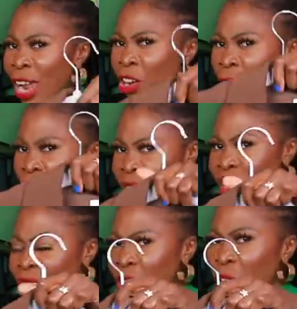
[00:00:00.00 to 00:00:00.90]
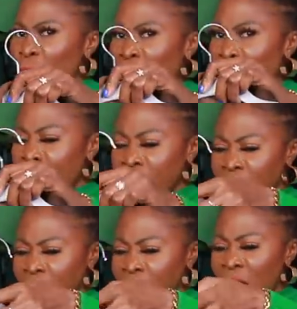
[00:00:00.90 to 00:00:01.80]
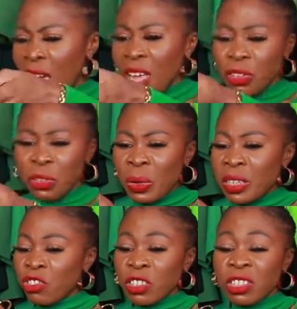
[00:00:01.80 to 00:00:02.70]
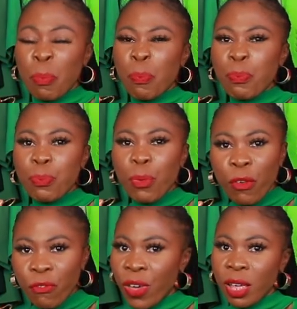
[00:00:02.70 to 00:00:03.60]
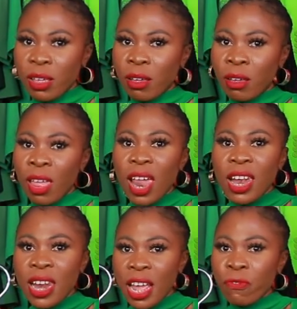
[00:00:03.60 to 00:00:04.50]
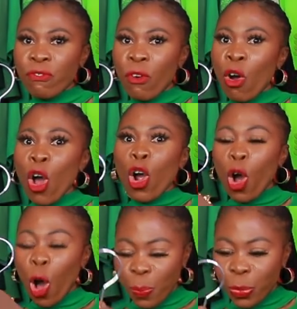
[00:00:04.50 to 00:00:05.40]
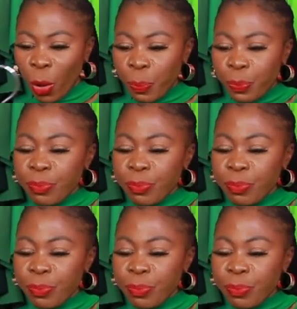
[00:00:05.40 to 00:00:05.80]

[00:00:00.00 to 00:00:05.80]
I love this length on my body, you know, it's just the perfect uh, length for cropped up